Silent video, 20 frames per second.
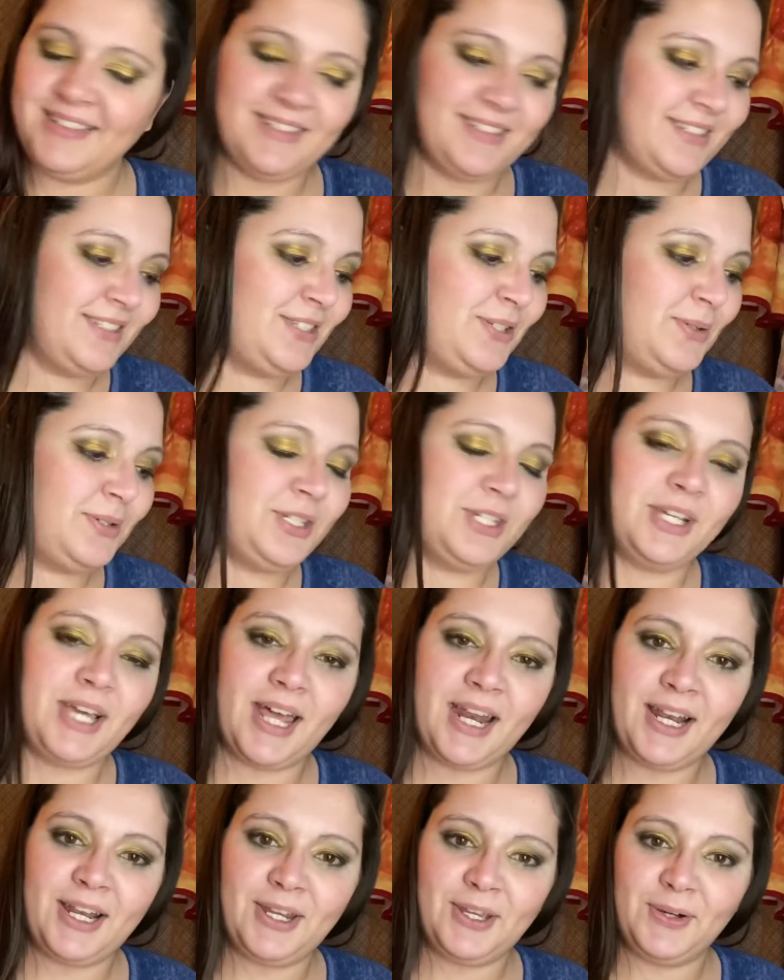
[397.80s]
Do what you
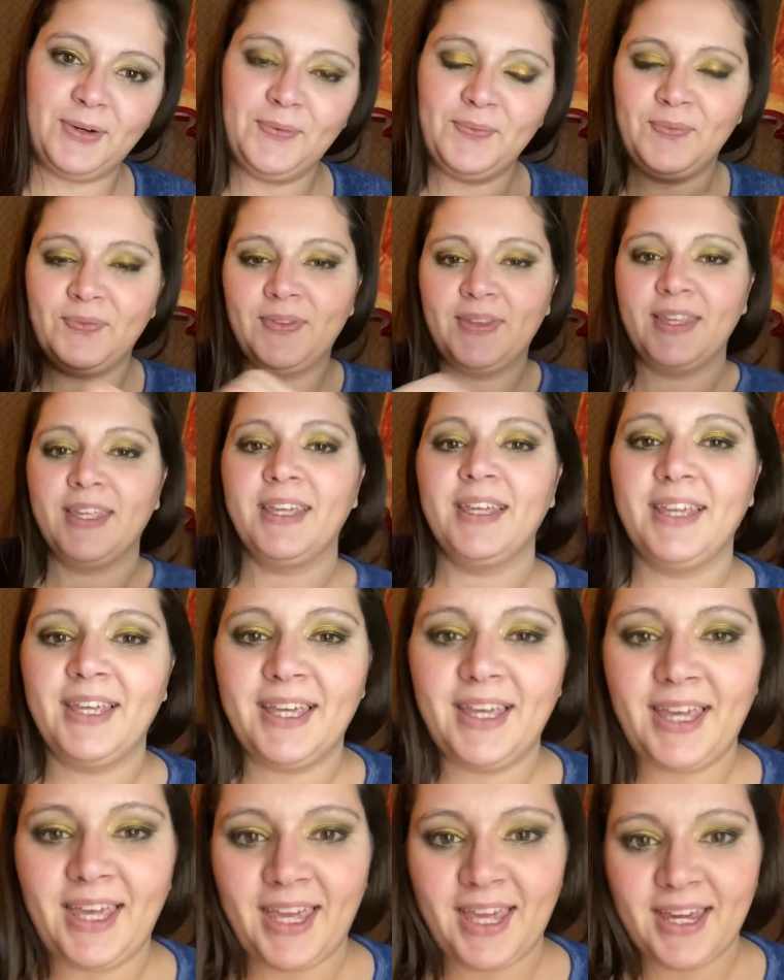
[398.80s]
gotta do.
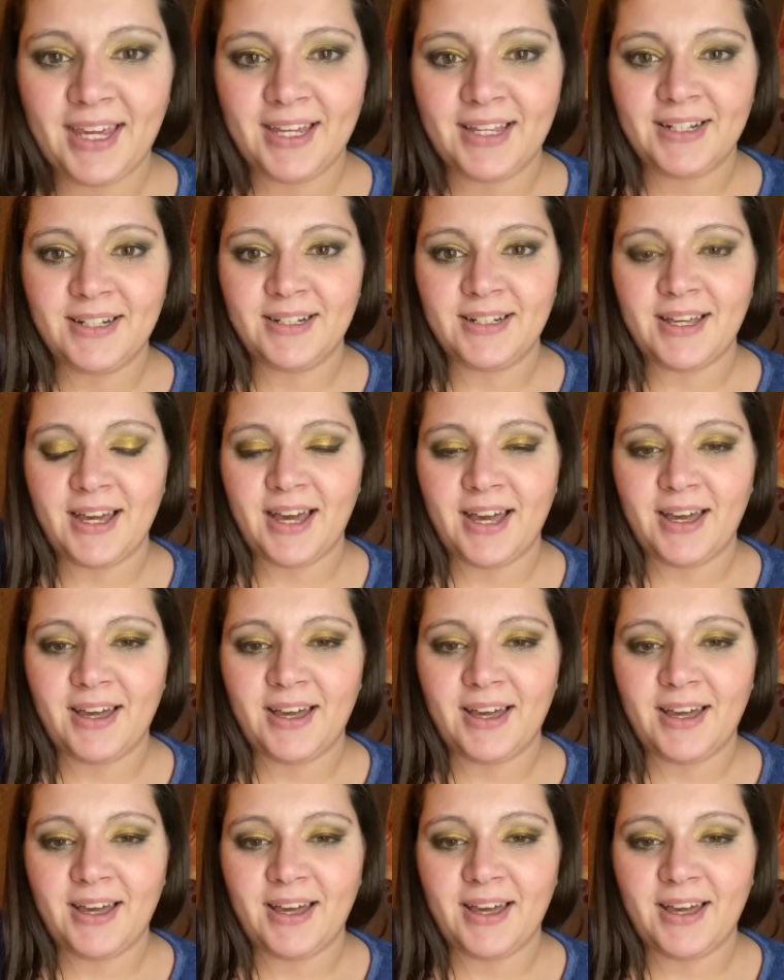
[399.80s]
And